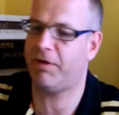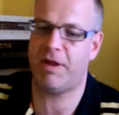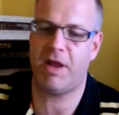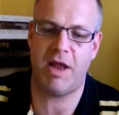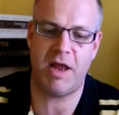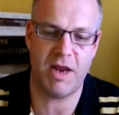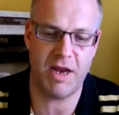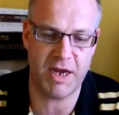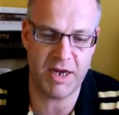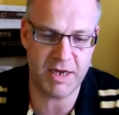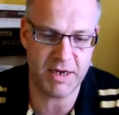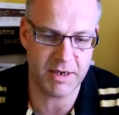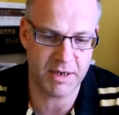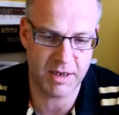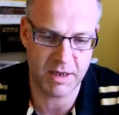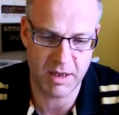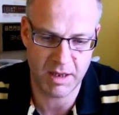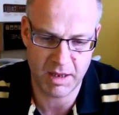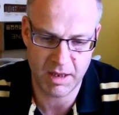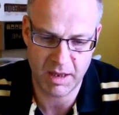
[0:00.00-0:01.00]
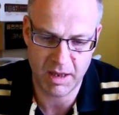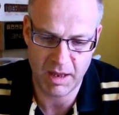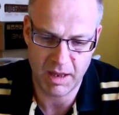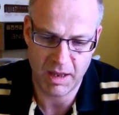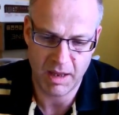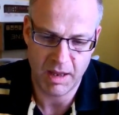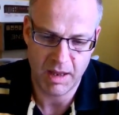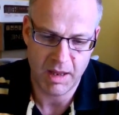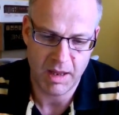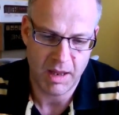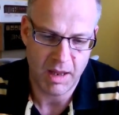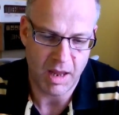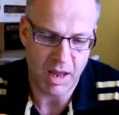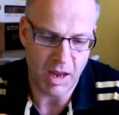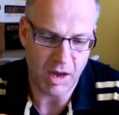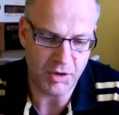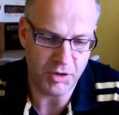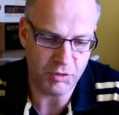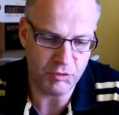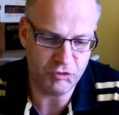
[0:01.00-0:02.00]
a
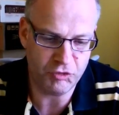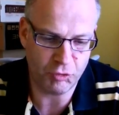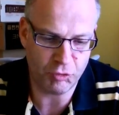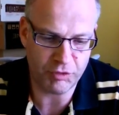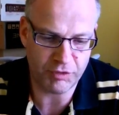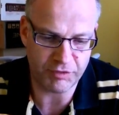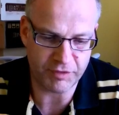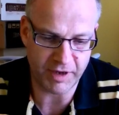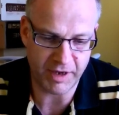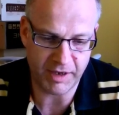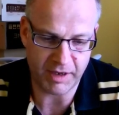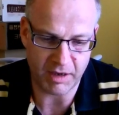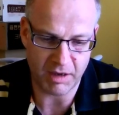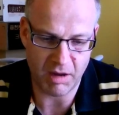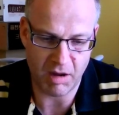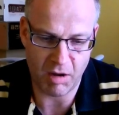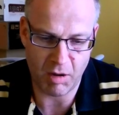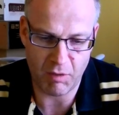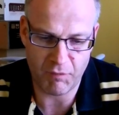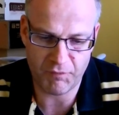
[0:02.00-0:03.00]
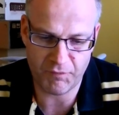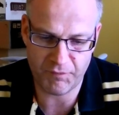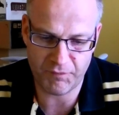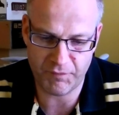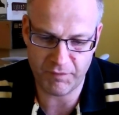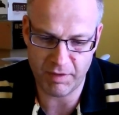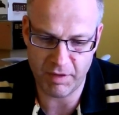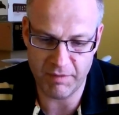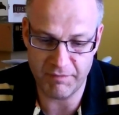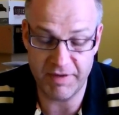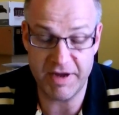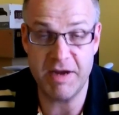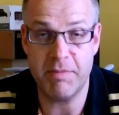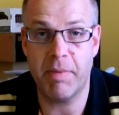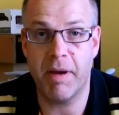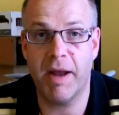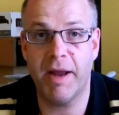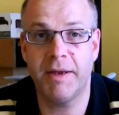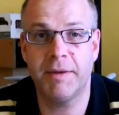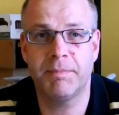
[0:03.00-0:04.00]
new joystick off of
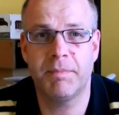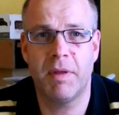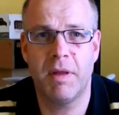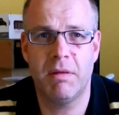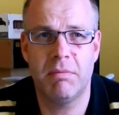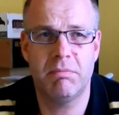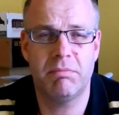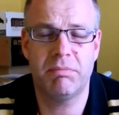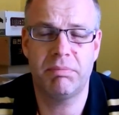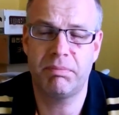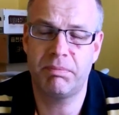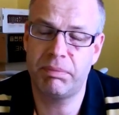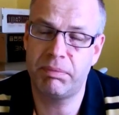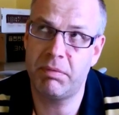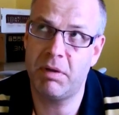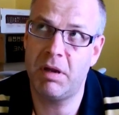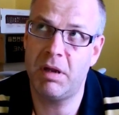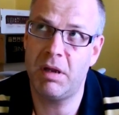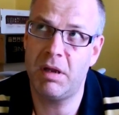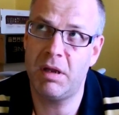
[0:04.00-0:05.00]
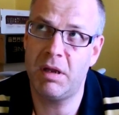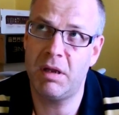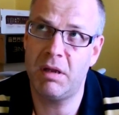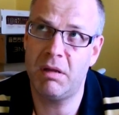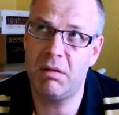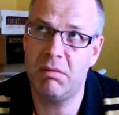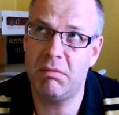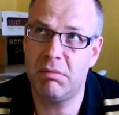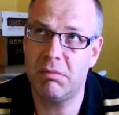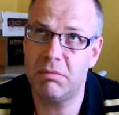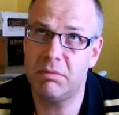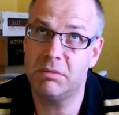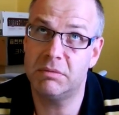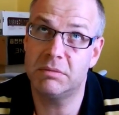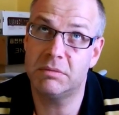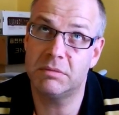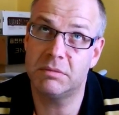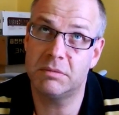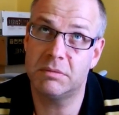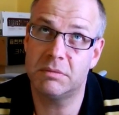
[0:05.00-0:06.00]
eBay,
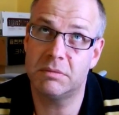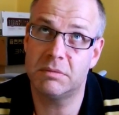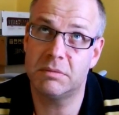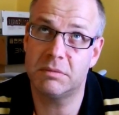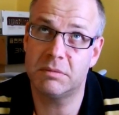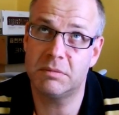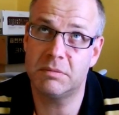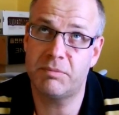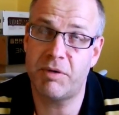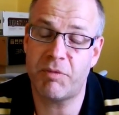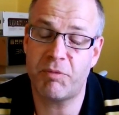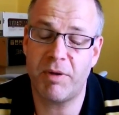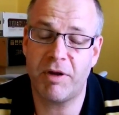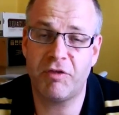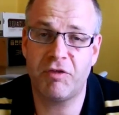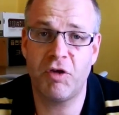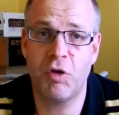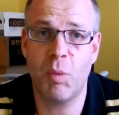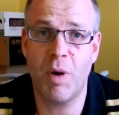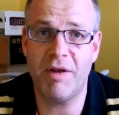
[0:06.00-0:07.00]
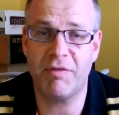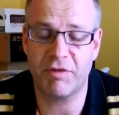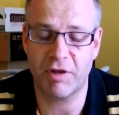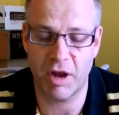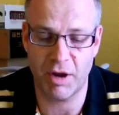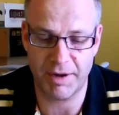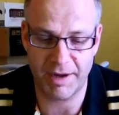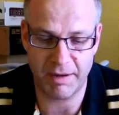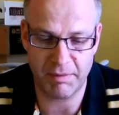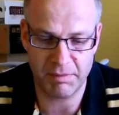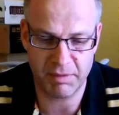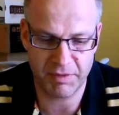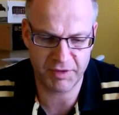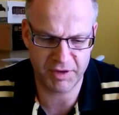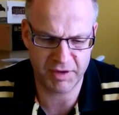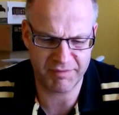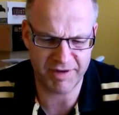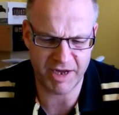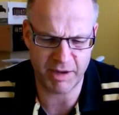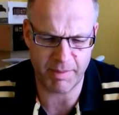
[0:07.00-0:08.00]
perhaps about 2 weeks ago now. I
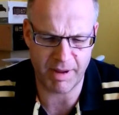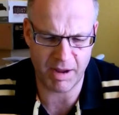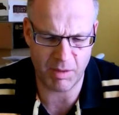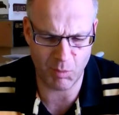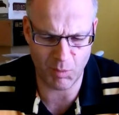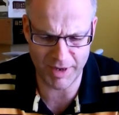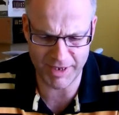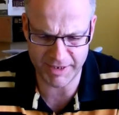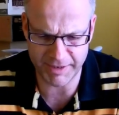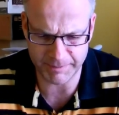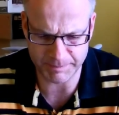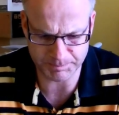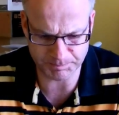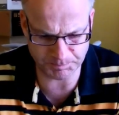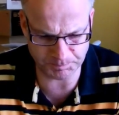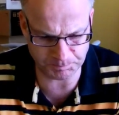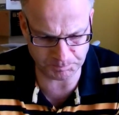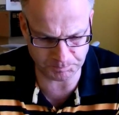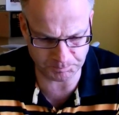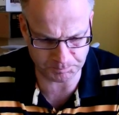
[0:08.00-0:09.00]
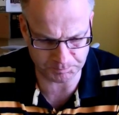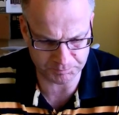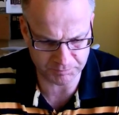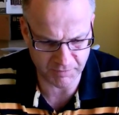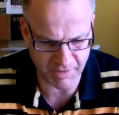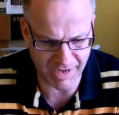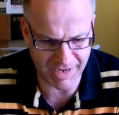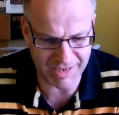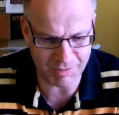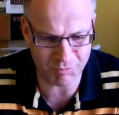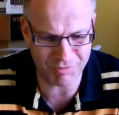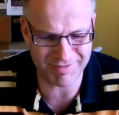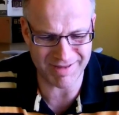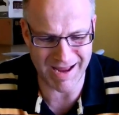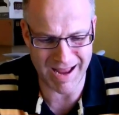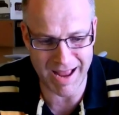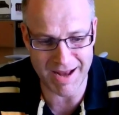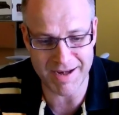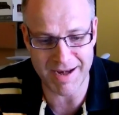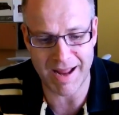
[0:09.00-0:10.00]
I've had it about a week, and it was
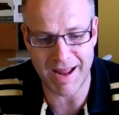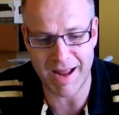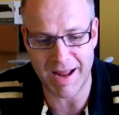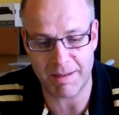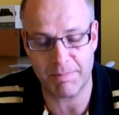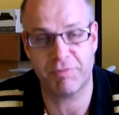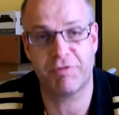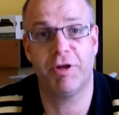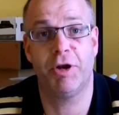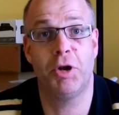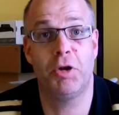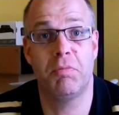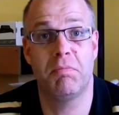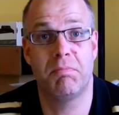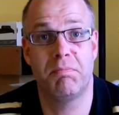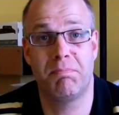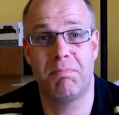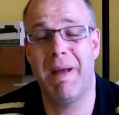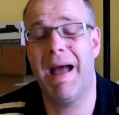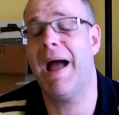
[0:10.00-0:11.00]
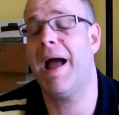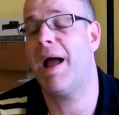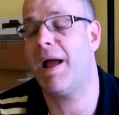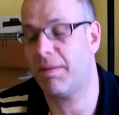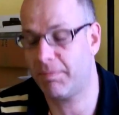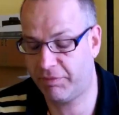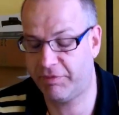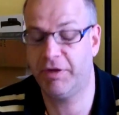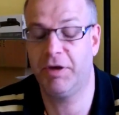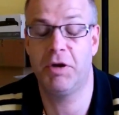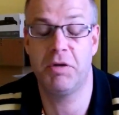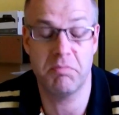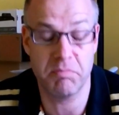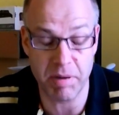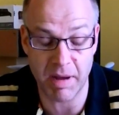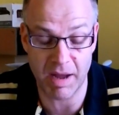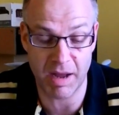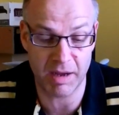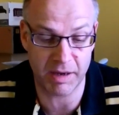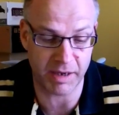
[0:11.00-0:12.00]
an absolute
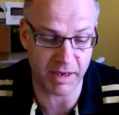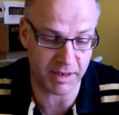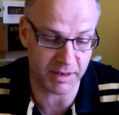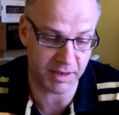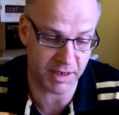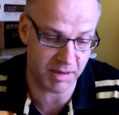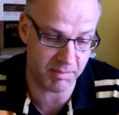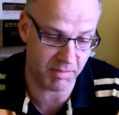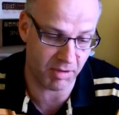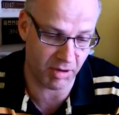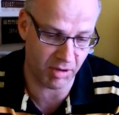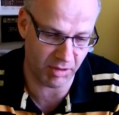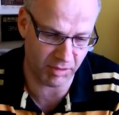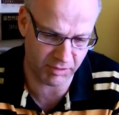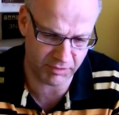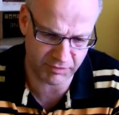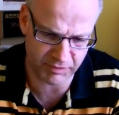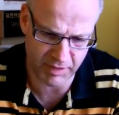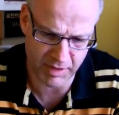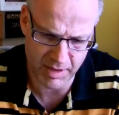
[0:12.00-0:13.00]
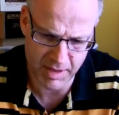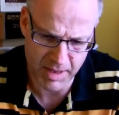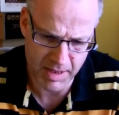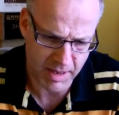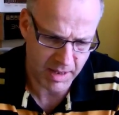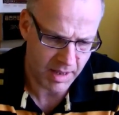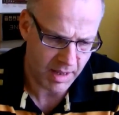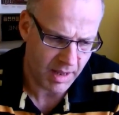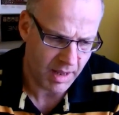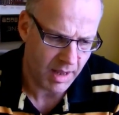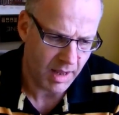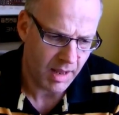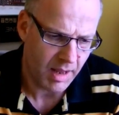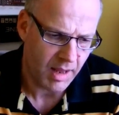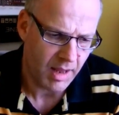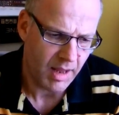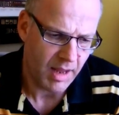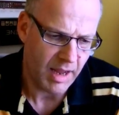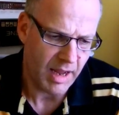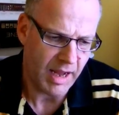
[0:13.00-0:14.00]
bargain in my eyes.
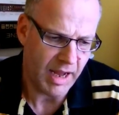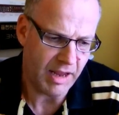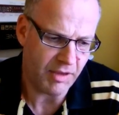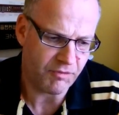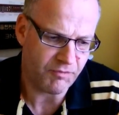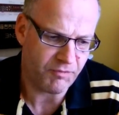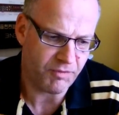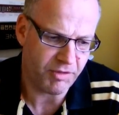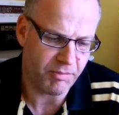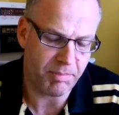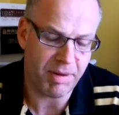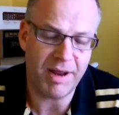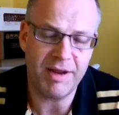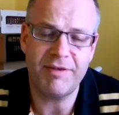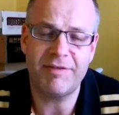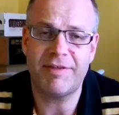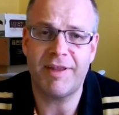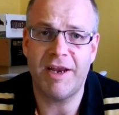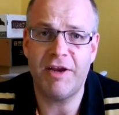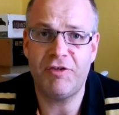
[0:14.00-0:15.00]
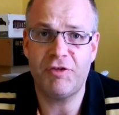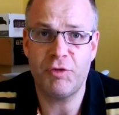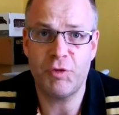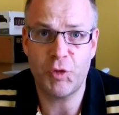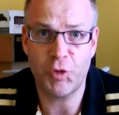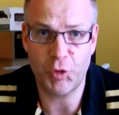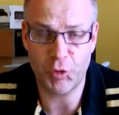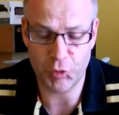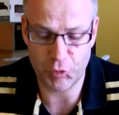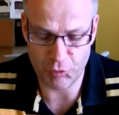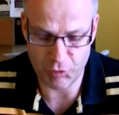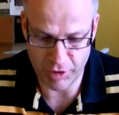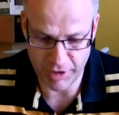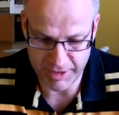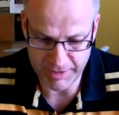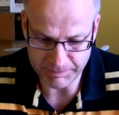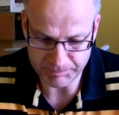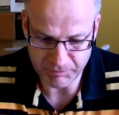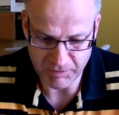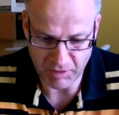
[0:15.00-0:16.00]
It's for the PlayStation 3.
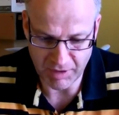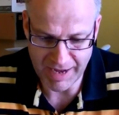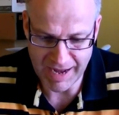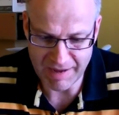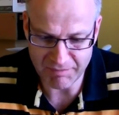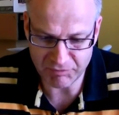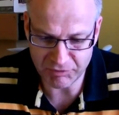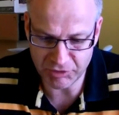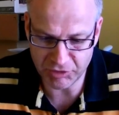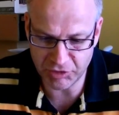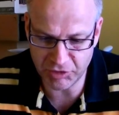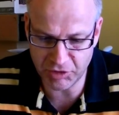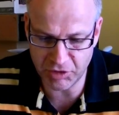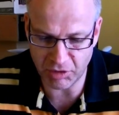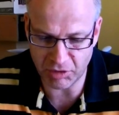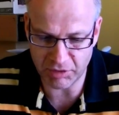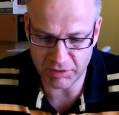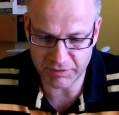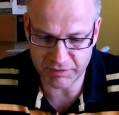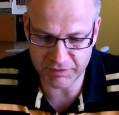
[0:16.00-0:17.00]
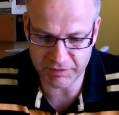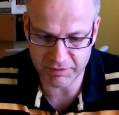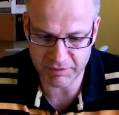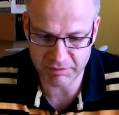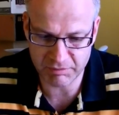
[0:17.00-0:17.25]
I haven't got,